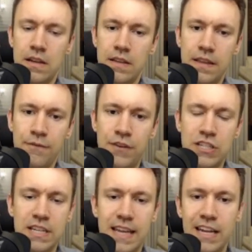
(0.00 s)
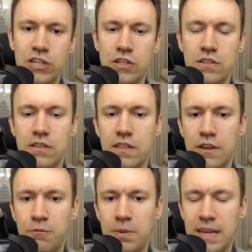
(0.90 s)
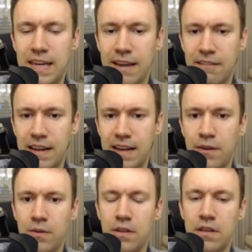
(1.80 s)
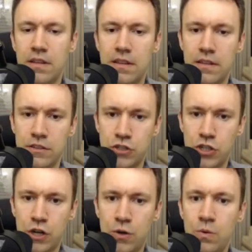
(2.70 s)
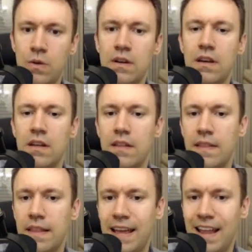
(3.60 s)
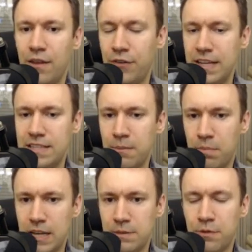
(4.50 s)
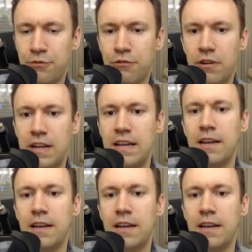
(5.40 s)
The investigations that have been carried out show elevated plasma-free